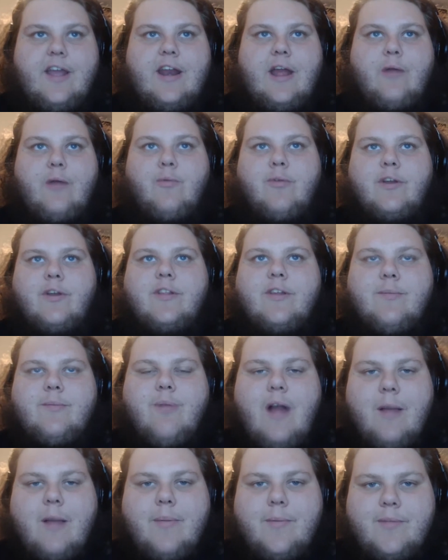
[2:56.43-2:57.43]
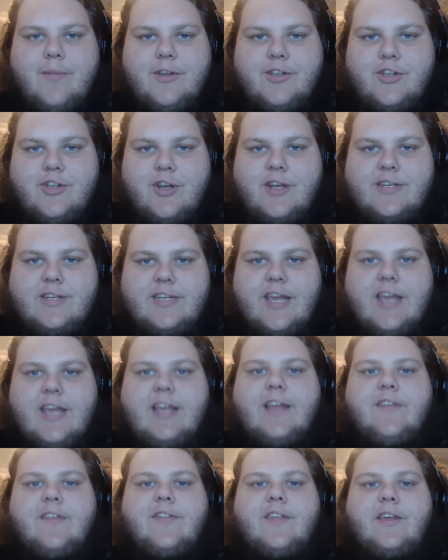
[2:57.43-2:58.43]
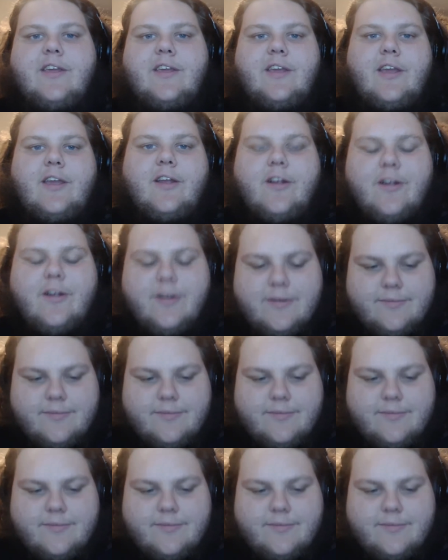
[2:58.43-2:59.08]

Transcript: and I really probably should have taken the year